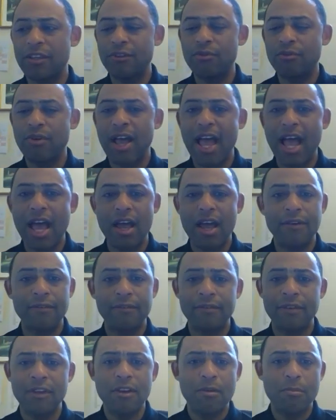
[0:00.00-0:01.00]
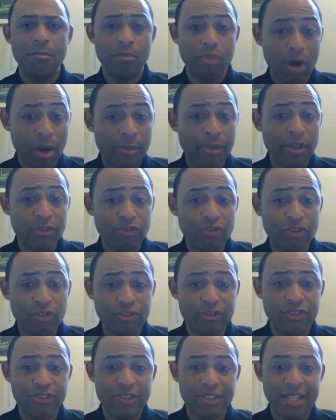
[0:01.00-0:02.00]
You have prominent
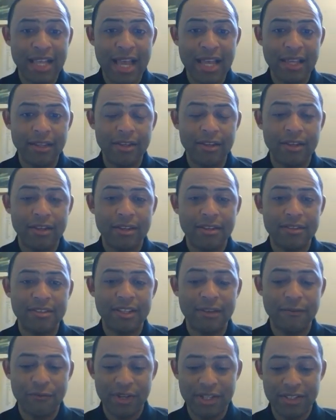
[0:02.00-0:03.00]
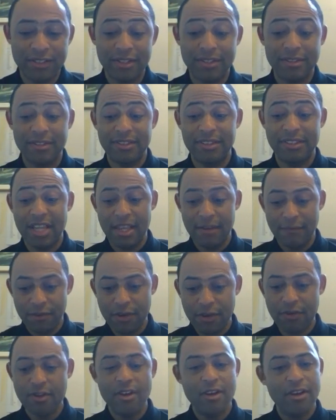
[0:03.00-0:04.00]
churches like St. Francis
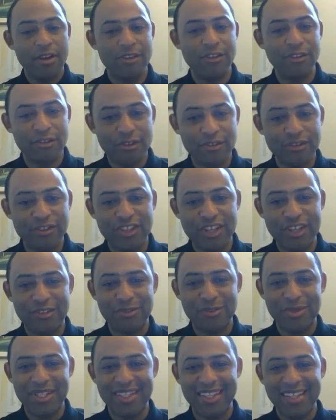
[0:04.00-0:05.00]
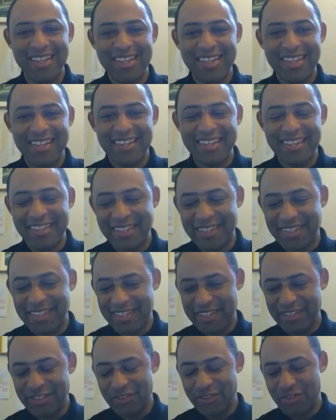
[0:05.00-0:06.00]
Xavier, another Jesuit
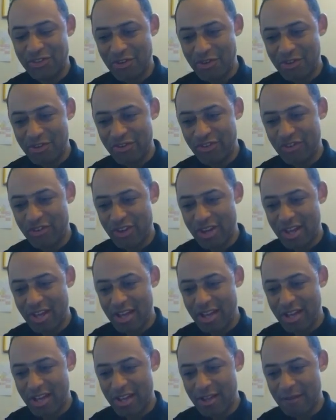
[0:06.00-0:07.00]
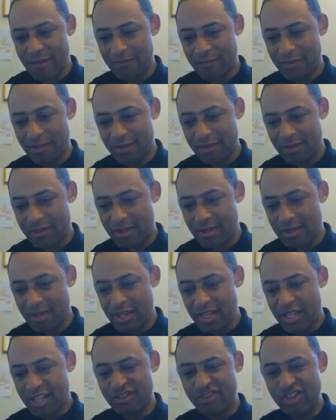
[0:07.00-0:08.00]
church
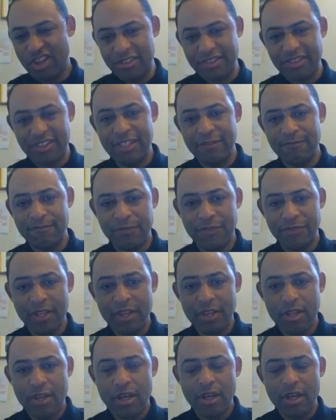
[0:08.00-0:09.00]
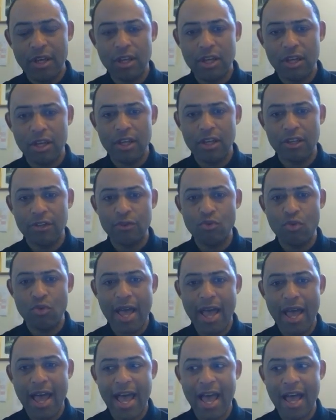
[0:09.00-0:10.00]
in Chelsea. You
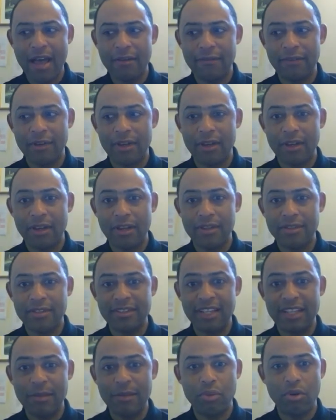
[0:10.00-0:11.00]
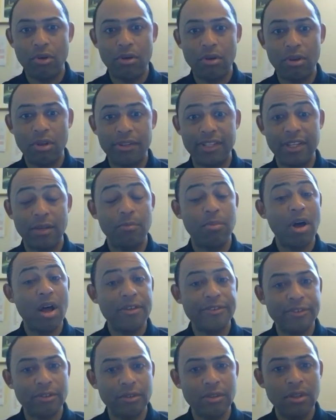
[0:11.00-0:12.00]
have St. Paul the
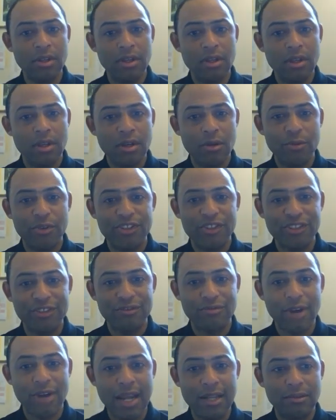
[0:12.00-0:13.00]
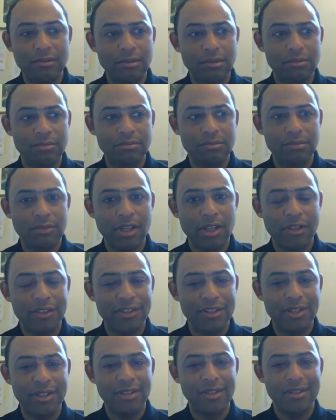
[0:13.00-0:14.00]
Apostle, which is right
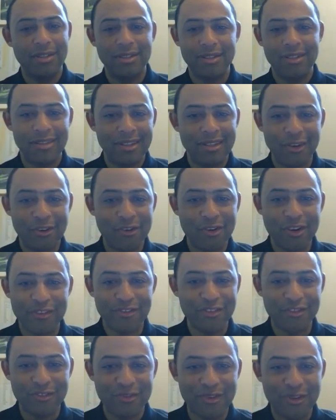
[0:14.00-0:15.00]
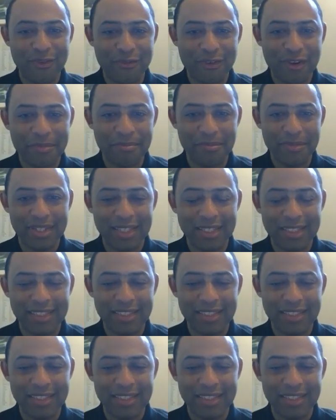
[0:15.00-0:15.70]
on the across the street from